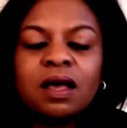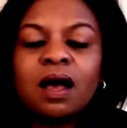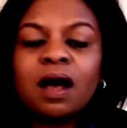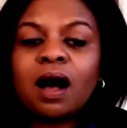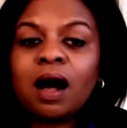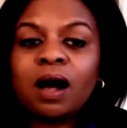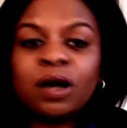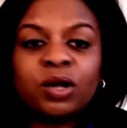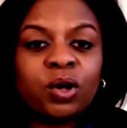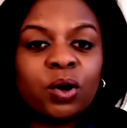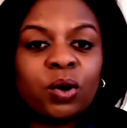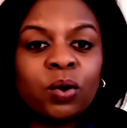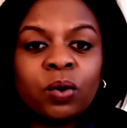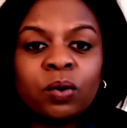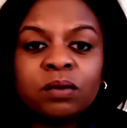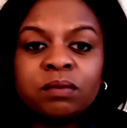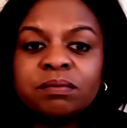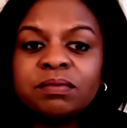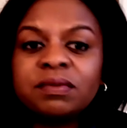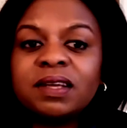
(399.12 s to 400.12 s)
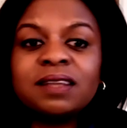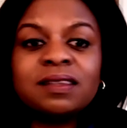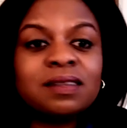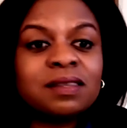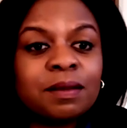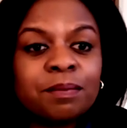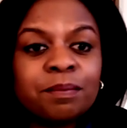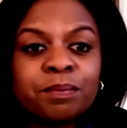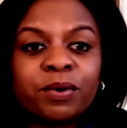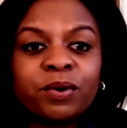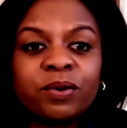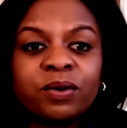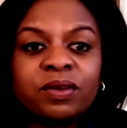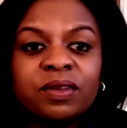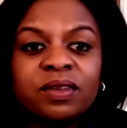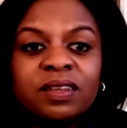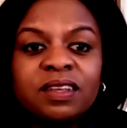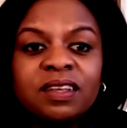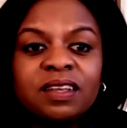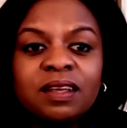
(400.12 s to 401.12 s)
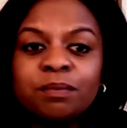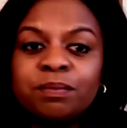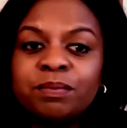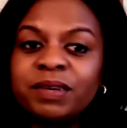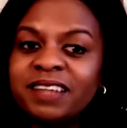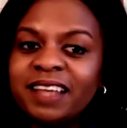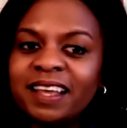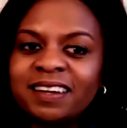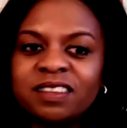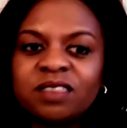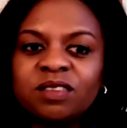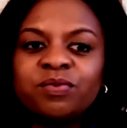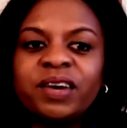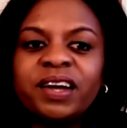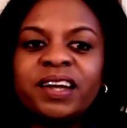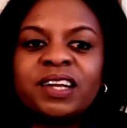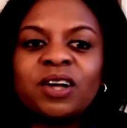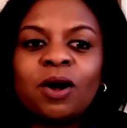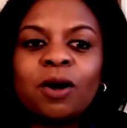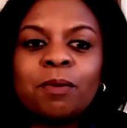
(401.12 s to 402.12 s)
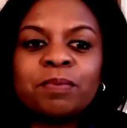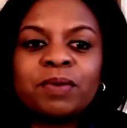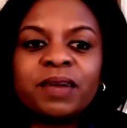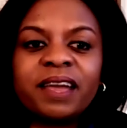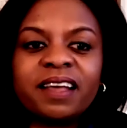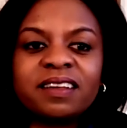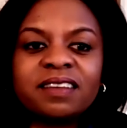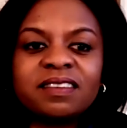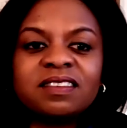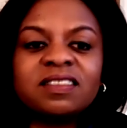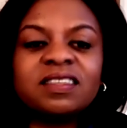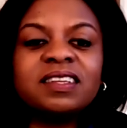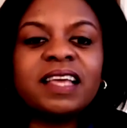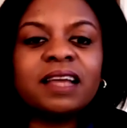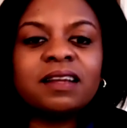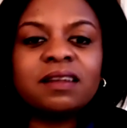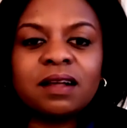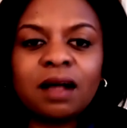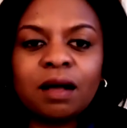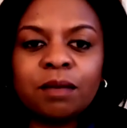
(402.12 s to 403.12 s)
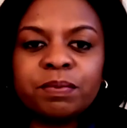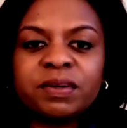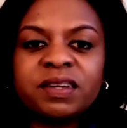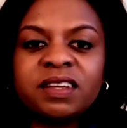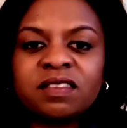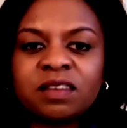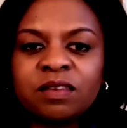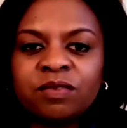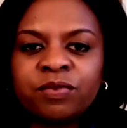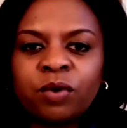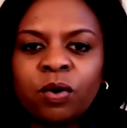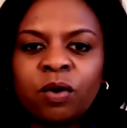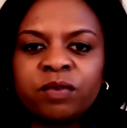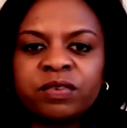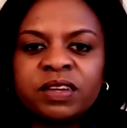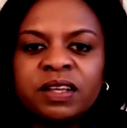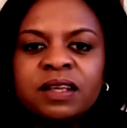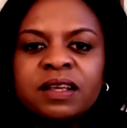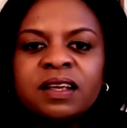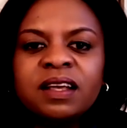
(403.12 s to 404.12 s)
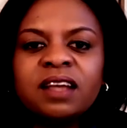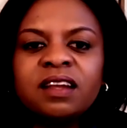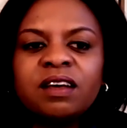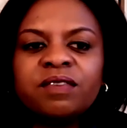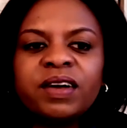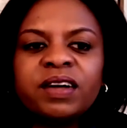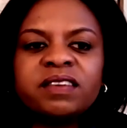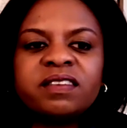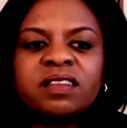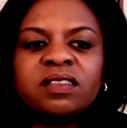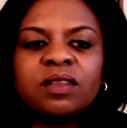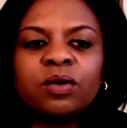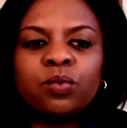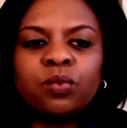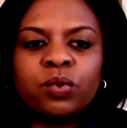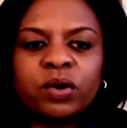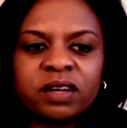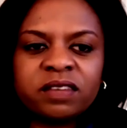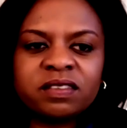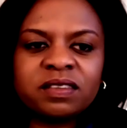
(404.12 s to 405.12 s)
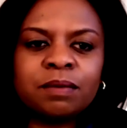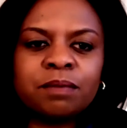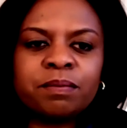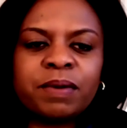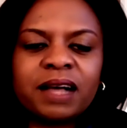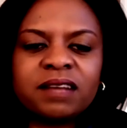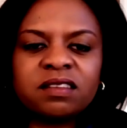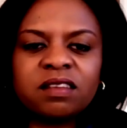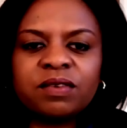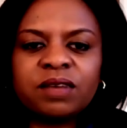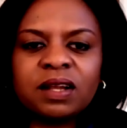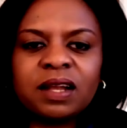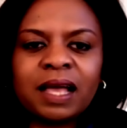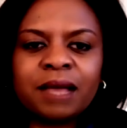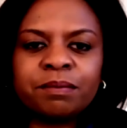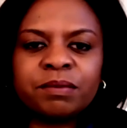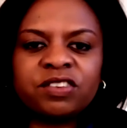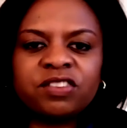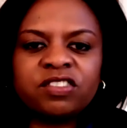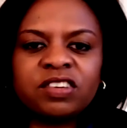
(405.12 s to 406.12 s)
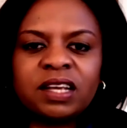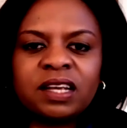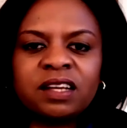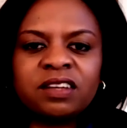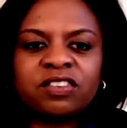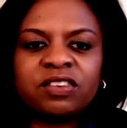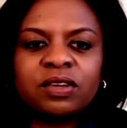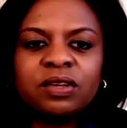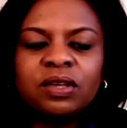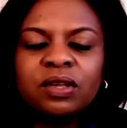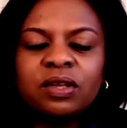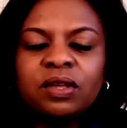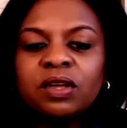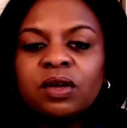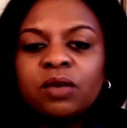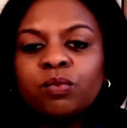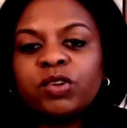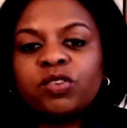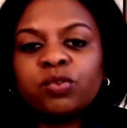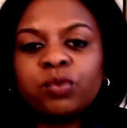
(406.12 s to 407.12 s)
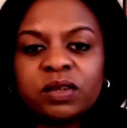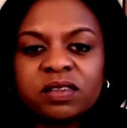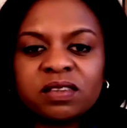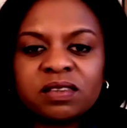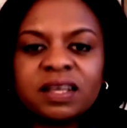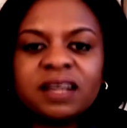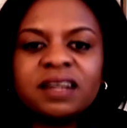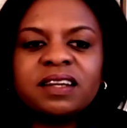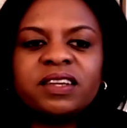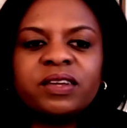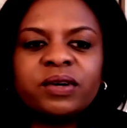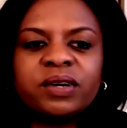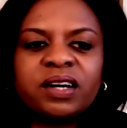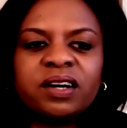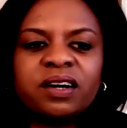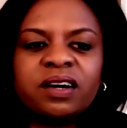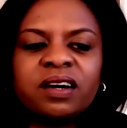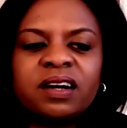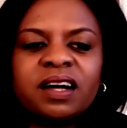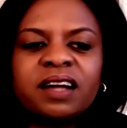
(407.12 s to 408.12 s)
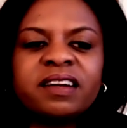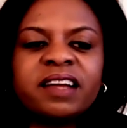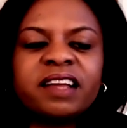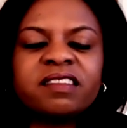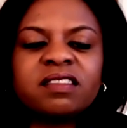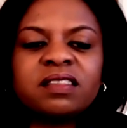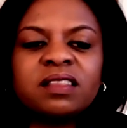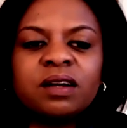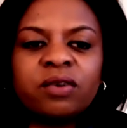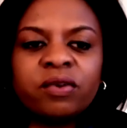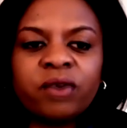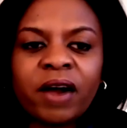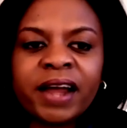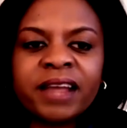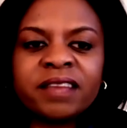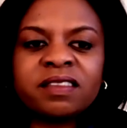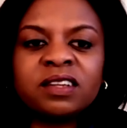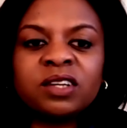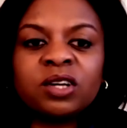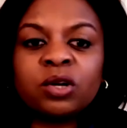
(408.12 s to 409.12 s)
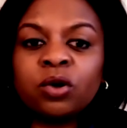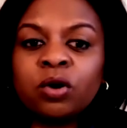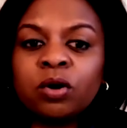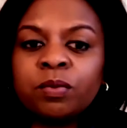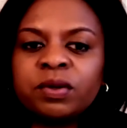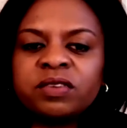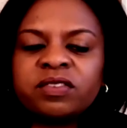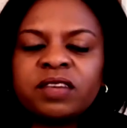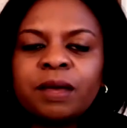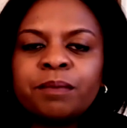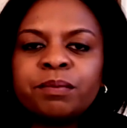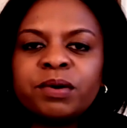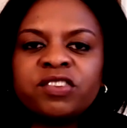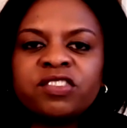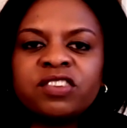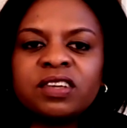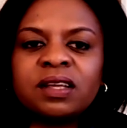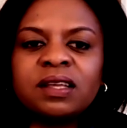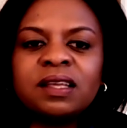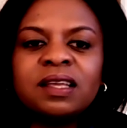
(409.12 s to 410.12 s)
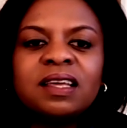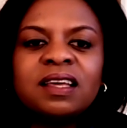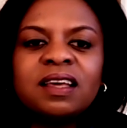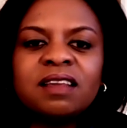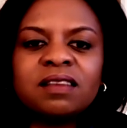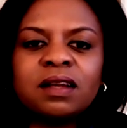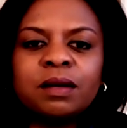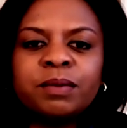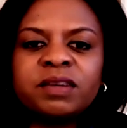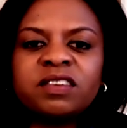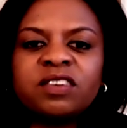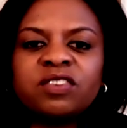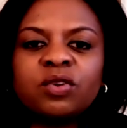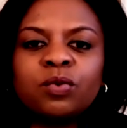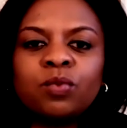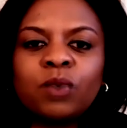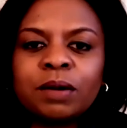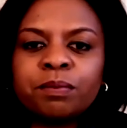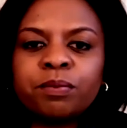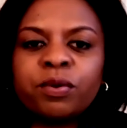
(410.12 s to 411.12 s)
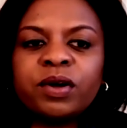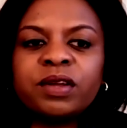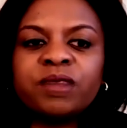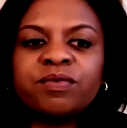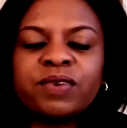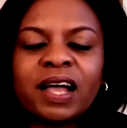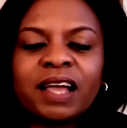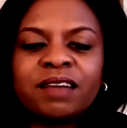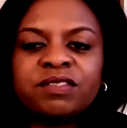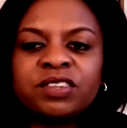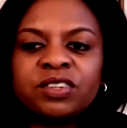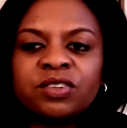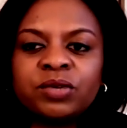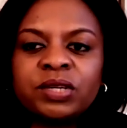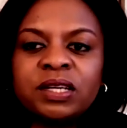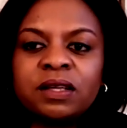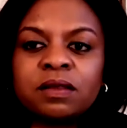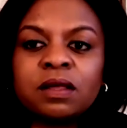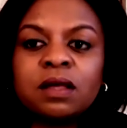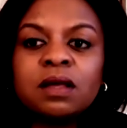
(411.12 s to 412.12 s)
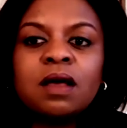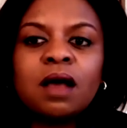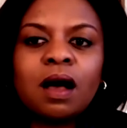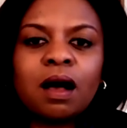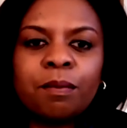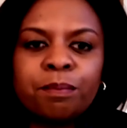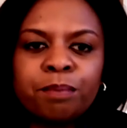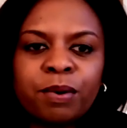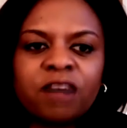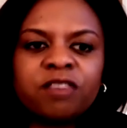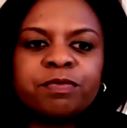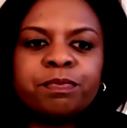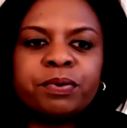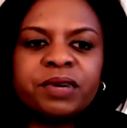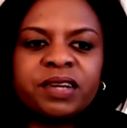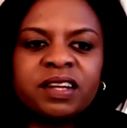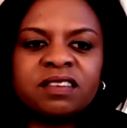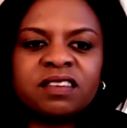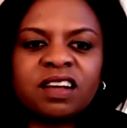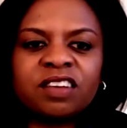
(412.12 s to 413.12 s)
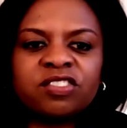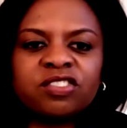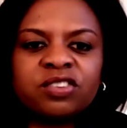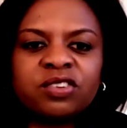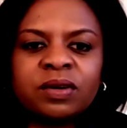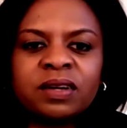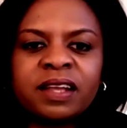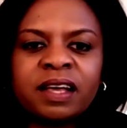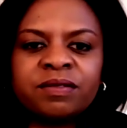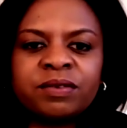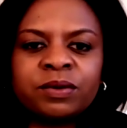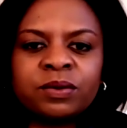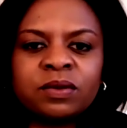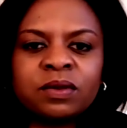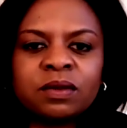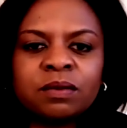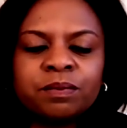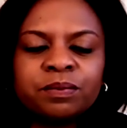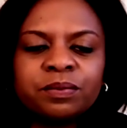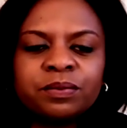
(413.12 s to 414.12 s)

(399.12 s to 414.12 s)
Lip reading: Our goal, it's simple, but yet it's very complex, to get companies involved in averting the worst impacts of climate change, which will certainly occur unless the rise in global temperature is limited to 1.5 degrees above pre-industrial levels.